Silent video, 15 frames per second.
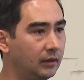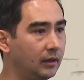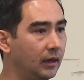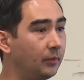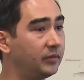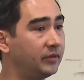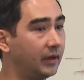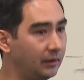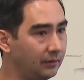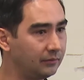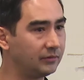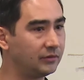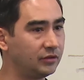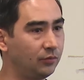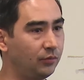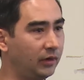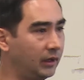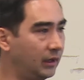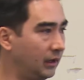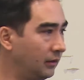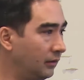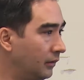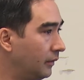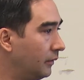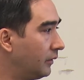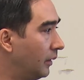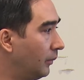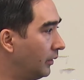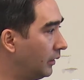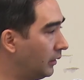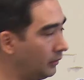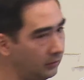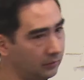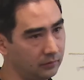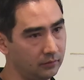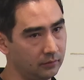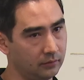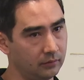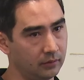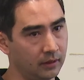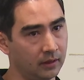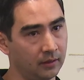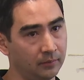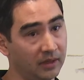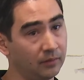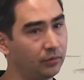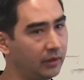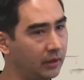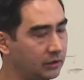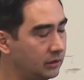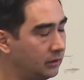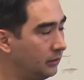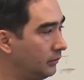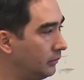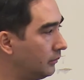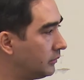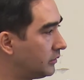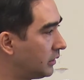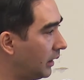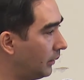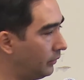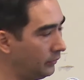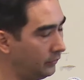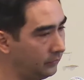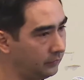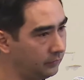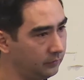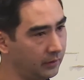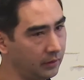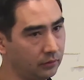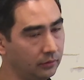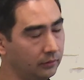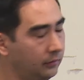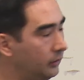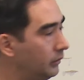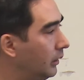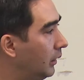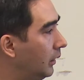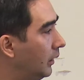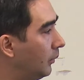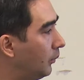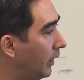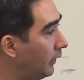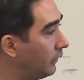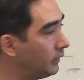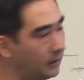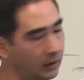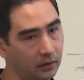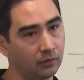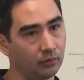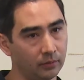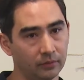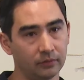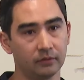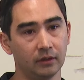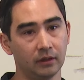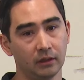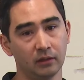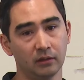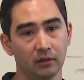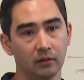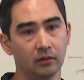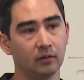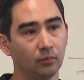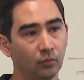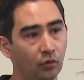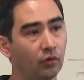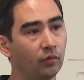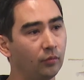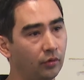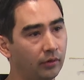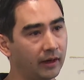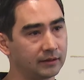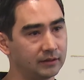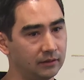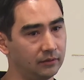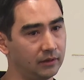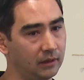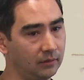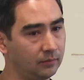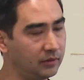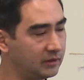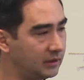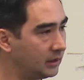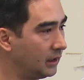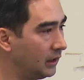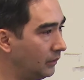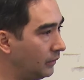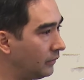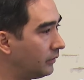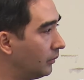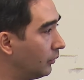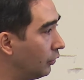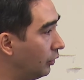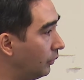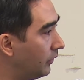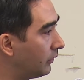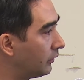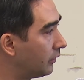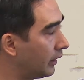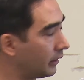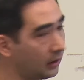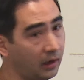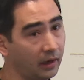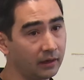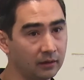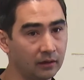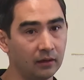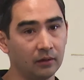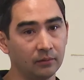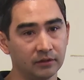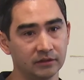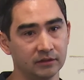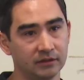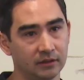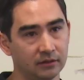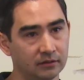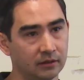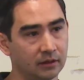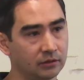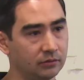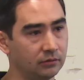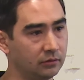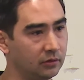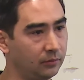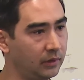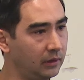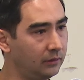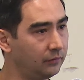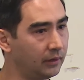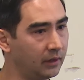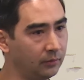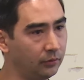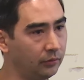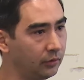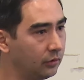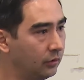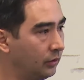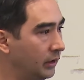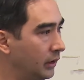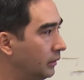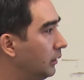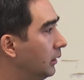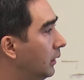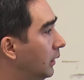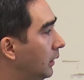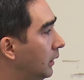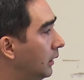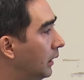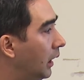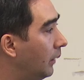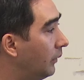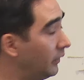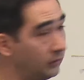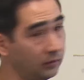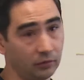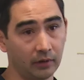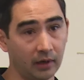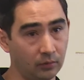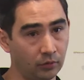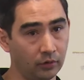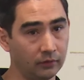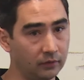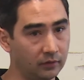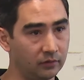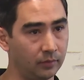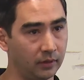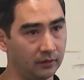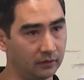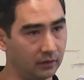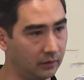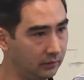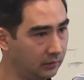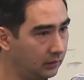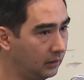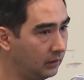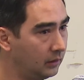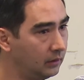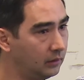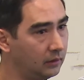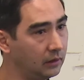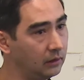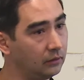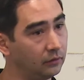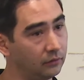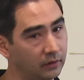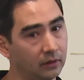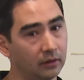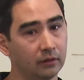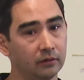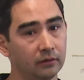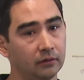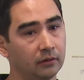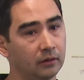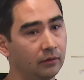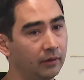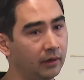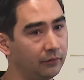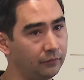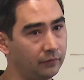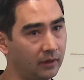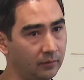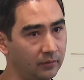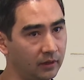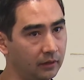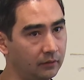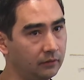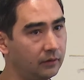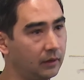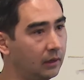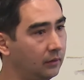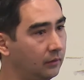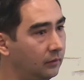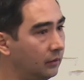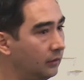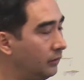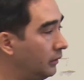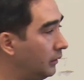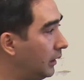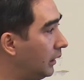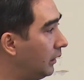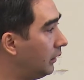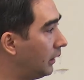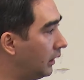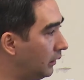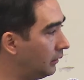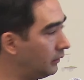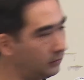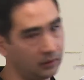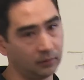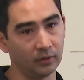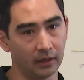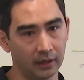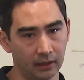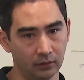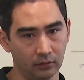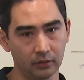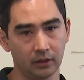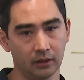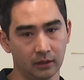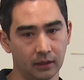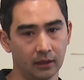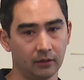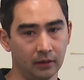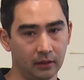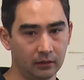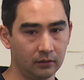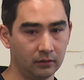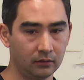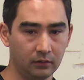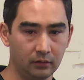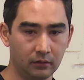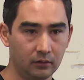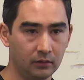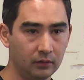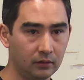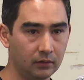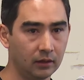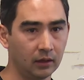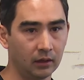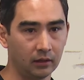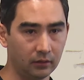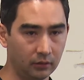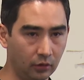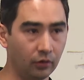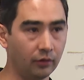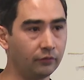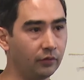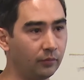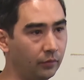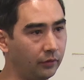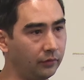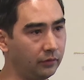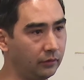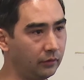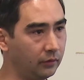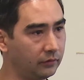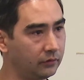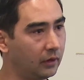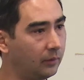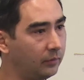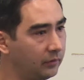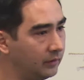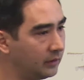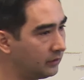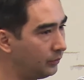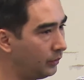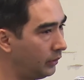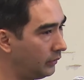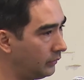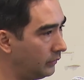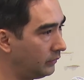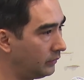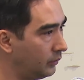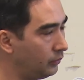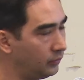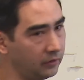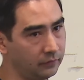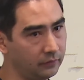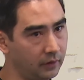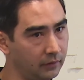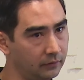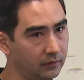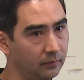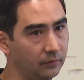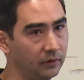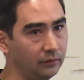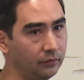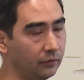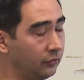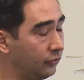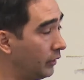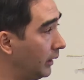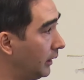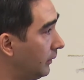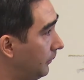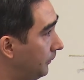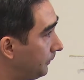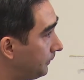update to bring in some of the meat production type of records. But it's an area where we see more and more activity, particularly with some groups like ICAR, which is the International Committee for Animal Recording. There's some great work that's been done in New Zealand around farm data standards over there, and MLA are looking at how they can learn from both of those types of experiences to define something for Australia.